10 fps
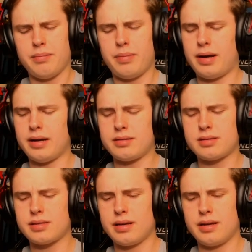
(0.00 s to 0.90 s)

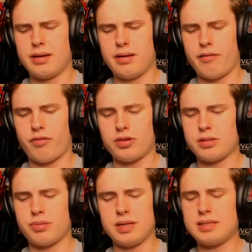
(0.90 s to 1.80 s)
But for
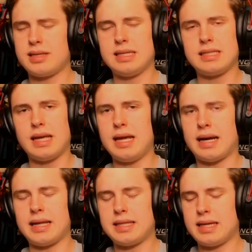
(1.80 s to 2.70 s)
simplicity's sake,
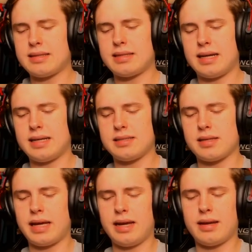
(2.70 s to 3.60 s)
I think that is
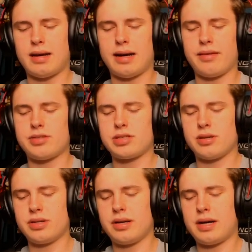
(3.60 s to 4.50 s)
it. I've
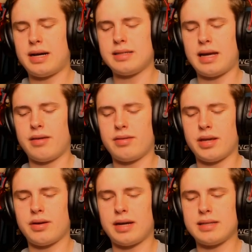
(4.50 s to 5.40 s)
showed you guys
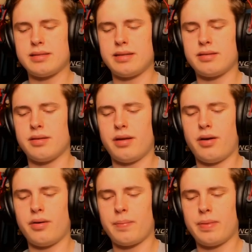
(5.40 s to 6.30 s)
everything you guys need to know.